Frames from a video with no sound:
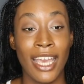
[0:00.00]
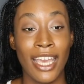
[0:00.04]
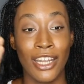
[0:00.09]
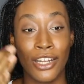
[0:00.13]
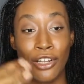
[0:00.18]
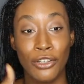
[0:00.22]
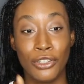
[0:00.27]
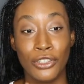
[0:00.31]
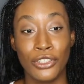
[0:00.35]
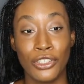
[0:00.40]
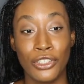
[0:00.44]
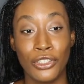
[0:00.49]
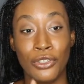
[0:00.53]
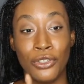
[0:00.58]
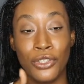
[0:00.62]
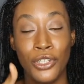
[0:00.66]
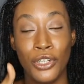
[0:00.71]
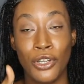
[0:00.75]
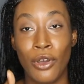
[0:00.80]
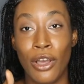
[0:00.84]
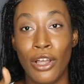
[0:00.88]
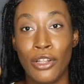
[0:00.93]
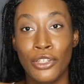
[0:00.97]
It also,
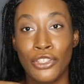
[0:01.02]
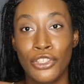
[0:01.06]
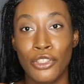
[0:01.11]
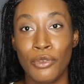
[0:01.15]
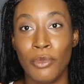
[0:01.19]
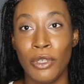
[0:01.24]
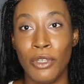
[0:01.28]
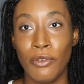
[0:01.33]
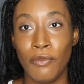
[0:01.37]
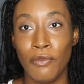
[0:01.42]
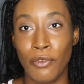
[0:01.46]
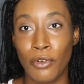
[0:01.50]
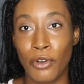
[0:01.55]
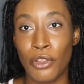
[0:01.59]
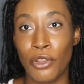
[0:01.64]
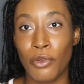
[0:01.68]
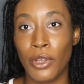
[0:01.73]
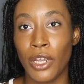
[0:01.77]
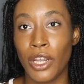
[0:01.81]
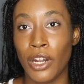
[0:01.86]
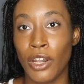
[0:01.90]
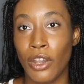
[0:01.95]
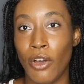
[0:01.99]
you know, I'll also be
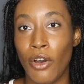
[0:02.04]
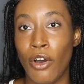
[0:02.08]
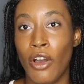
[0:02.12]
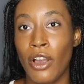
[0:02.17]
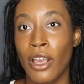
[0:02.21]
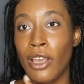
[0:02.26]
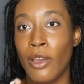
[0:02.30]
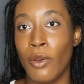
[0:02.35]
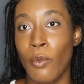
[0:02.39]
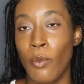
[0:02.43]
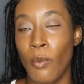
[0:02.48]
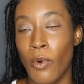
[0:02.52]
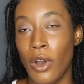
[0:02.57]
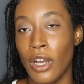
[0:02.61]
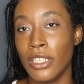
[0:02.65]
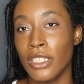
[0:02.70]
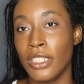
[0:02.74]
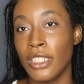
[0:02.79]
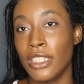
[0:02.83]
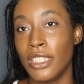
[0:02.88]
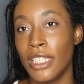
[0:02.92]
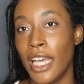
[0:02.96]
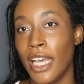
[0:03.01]
furthering it along
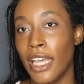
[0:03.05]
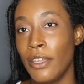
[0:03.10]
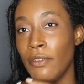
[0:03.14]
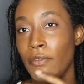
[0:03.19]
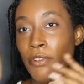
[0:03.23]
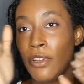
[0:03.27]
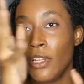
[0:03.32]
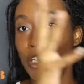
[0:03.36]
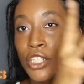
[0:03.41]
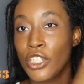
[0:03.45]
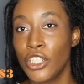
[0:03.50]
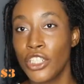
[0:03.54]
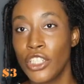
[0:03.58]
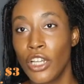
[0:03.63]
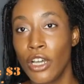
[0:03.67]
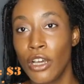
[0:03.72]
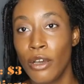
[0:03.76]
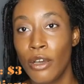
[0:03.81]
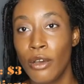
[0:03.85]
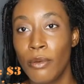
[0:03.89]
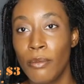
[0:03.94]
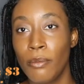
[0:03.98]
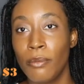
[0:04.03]
once I finish
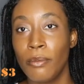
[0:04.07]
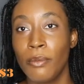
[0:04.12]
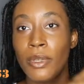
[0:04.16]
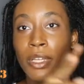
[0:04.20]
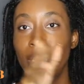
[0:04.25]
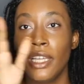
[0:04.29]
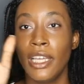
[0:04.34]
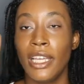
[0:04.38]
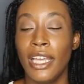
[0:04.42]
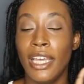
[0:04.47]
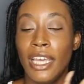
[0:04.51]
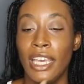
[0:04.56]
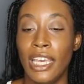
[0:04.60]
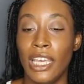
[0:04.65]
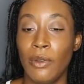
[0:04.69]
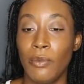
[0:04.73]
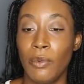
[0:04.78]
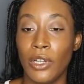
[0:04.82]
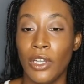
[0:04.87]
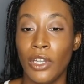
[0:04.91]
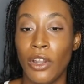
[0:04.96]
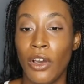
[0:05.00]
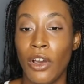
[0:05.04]
some
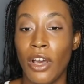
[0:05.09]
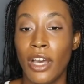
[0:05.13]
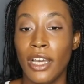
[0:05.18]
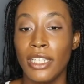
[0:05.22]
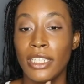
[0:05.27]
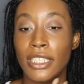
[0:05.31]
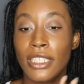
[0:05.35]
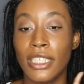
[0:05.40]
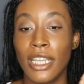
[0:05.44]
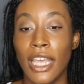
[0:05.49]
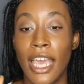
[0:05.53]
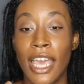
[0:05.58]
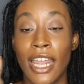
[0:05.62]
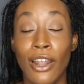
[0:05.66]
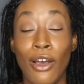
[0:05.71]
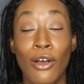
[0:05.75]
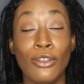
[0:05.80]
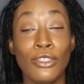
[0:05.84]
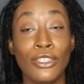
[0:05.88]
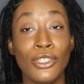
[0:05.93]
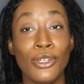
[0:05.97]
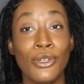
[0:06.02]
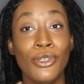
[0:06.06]
and whatnot. And
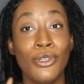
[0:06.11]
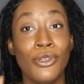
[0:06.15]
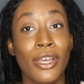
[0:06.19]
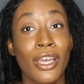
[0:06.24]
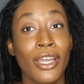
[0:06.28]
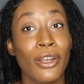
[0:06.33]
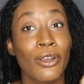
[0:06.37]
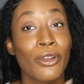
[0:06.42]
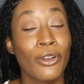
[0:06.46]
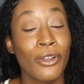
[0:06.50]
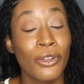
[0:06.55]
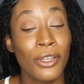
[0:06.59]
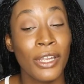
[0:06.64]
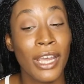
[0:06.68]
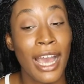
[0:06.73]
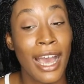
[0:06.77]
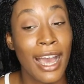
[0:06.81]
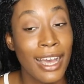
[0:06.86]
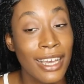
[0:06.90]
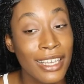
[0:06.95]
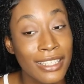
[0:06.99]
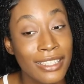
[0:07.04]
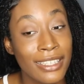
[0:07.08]
also you'll get early
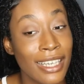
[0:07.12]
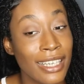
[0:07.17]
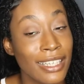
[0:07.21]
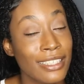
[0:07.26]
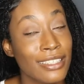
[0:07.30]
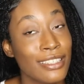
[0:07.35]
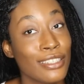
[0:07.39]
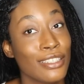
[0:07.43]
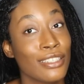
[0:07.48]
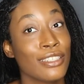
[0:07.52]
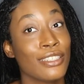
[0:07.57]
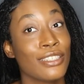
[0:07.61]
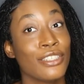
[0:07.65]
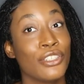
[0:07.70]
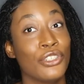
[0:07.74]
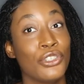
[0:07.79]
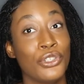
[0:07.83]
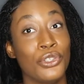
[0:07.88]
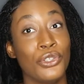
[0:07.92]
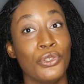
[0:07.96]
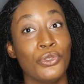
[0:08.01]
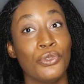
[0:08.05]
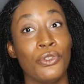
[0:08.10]
access
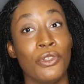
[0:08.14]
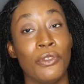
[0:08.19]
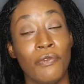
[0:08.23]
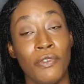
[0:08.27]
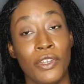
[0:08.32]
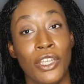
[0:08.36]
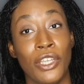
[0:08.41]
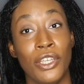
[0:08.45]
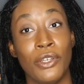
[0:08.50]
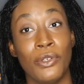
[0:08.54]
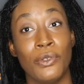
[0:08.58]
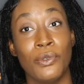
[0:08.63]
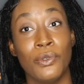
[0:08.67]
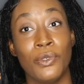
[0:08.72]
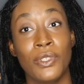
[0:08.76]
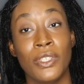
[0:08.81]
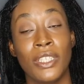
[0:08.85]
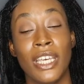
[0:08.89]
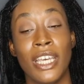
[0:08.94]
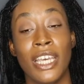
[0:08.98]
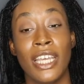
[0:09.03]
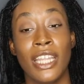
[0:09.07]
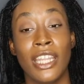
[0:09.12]
to the videos.